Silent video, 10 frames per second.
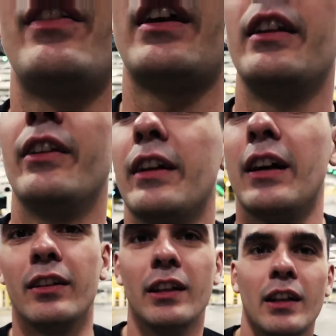if I can hear it
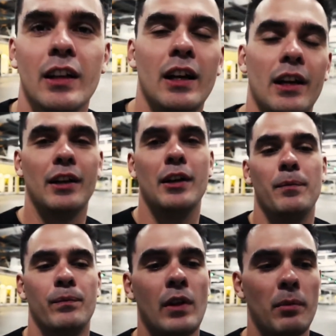idle.
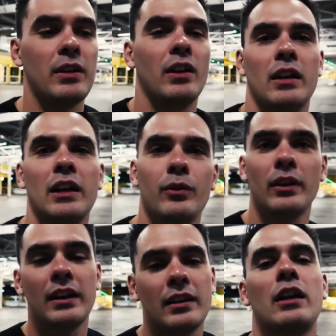But yeah, guys, for
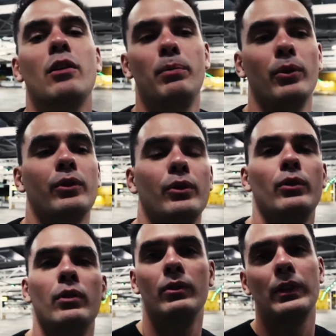the guys that pulled
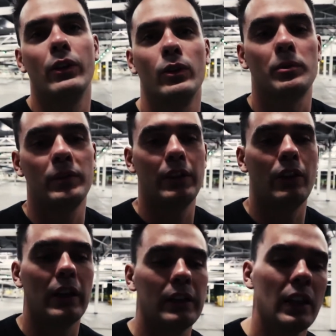through, really awesome
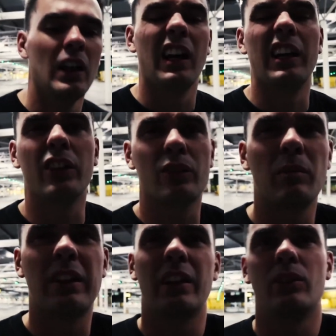seeing you guys. I know it's
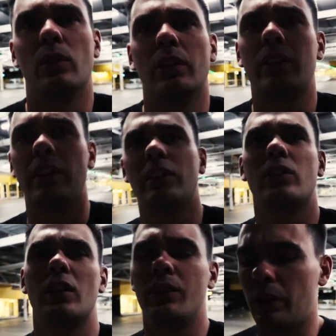Ramadan and all those things, so
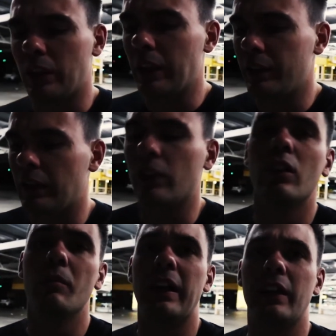sorry for the guys that
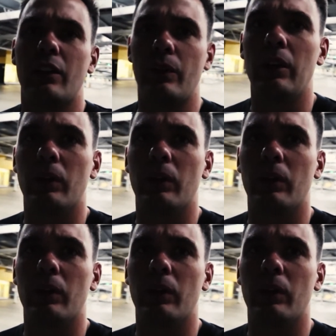couldn't make it that really